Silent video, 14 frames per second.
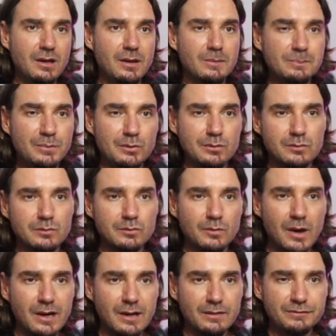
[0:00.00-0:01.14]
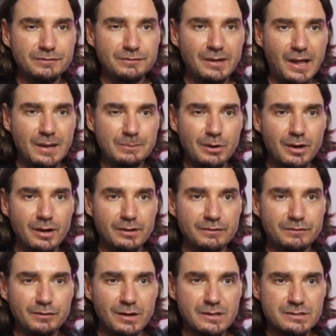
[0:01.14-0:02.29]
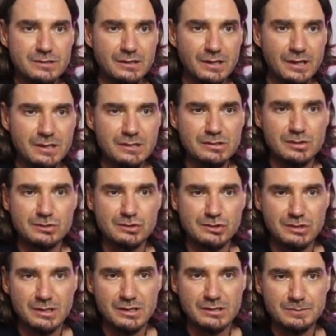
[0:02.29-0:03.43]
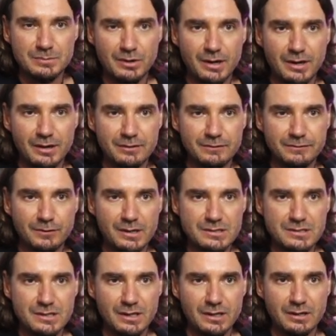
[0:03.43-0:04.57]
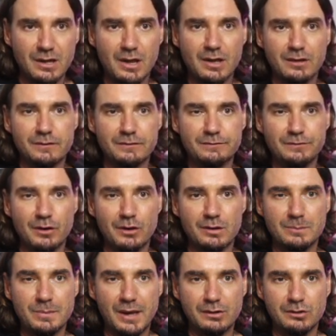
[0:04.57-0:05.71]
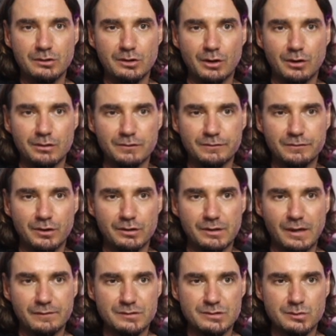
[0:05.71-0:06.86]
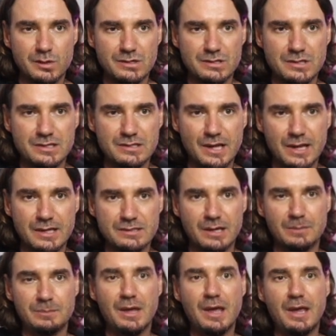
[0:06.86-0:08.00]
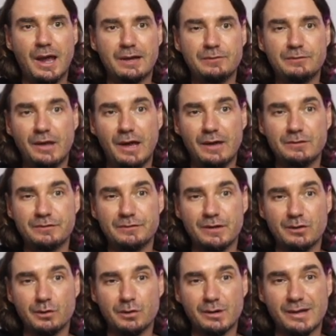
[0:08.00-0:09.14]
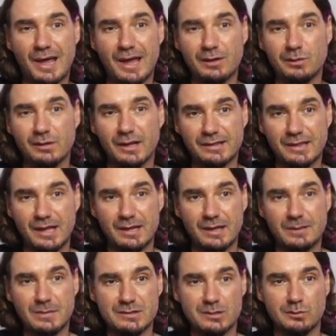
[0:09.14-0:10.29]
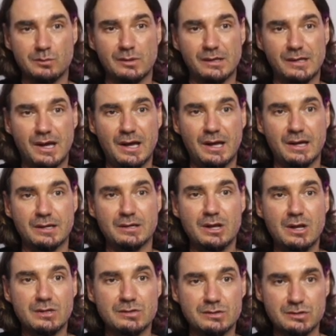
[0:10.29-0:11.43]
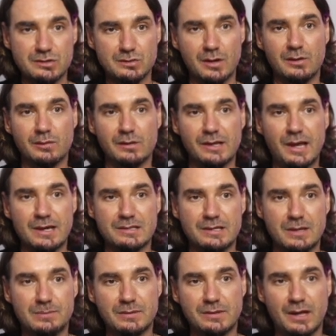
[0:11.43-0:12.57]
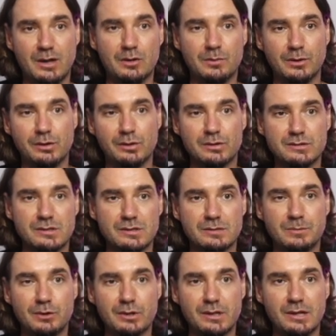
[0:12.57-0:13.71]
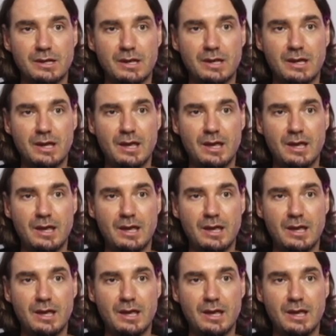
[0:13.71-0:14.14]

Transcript: built right up flat behind the frets, okay? So just behind the frets there. The further back you go, the further you have to stretch these hands up, and if you have your finger on an angle like that, that makes it really hard. So just trying to relax, keeping that elbow close to the body there,